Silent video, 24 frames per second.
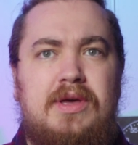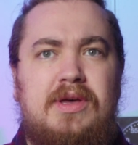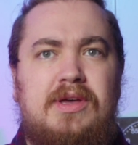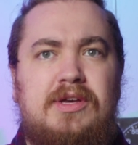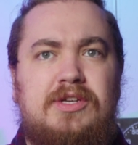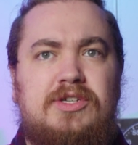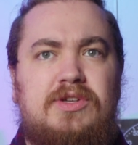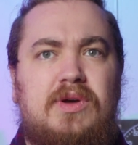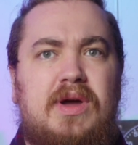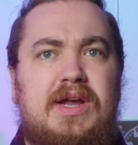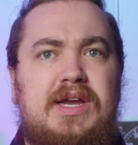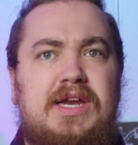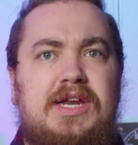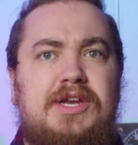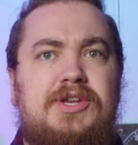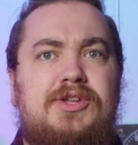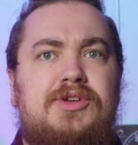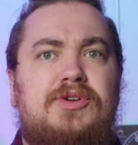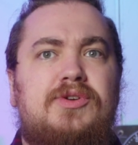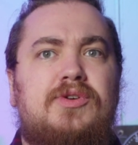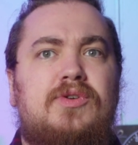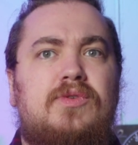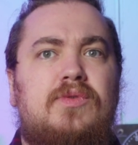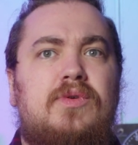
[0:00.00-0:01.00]
So I need
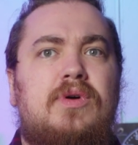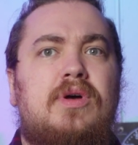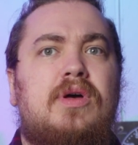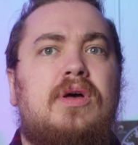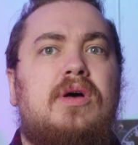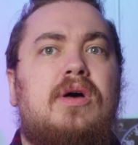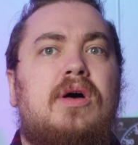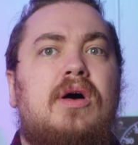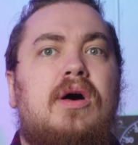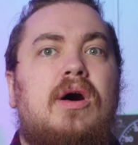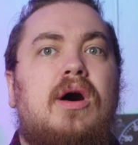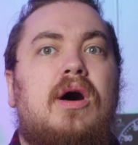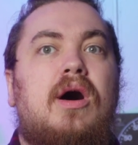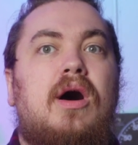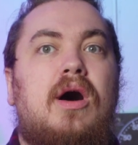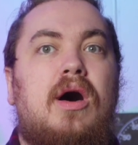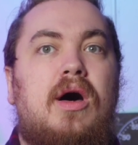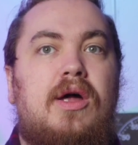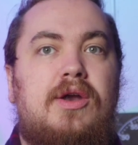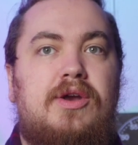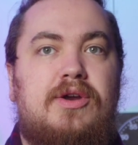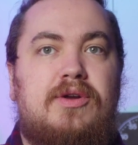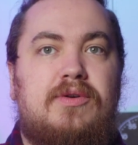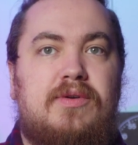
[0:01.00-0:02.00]
to
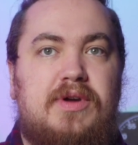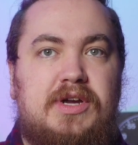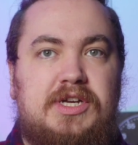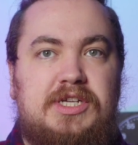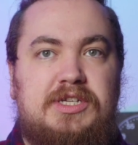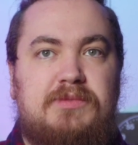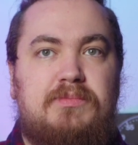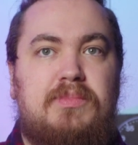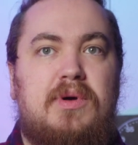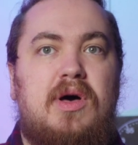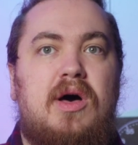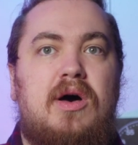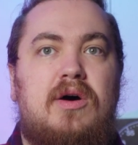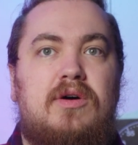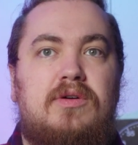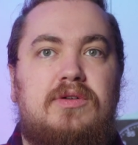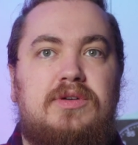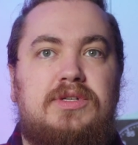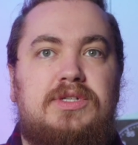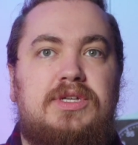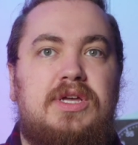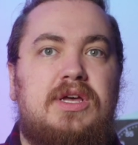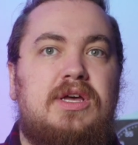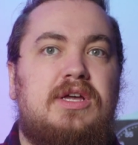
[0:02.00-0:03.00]

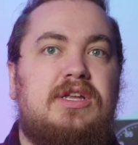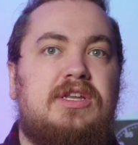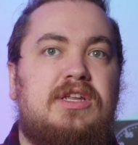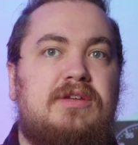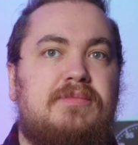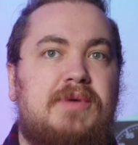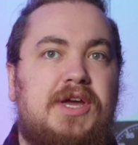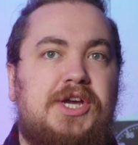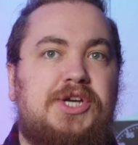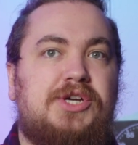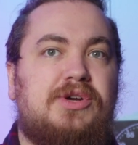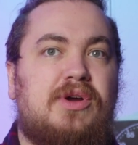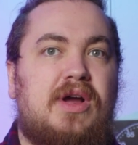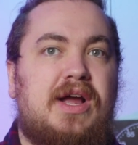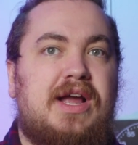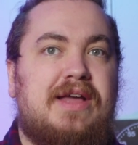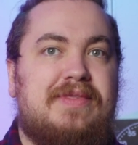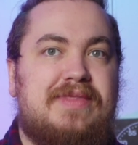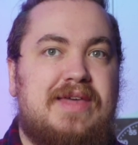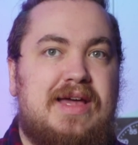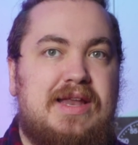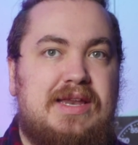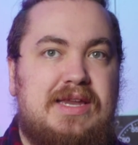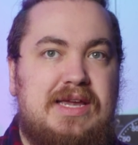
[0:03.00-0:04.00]
underexpose to make sure I get
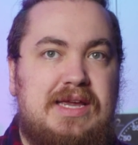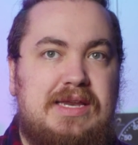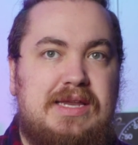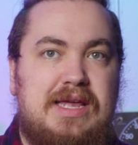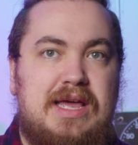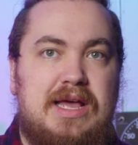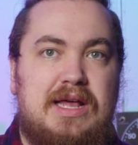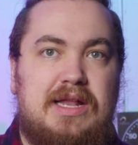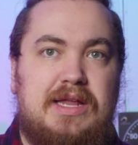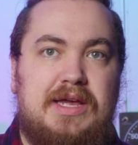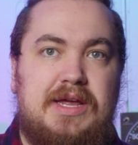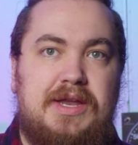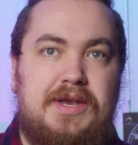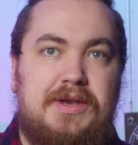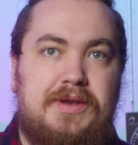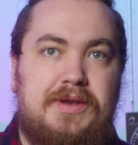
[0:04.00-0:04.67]
that detail in.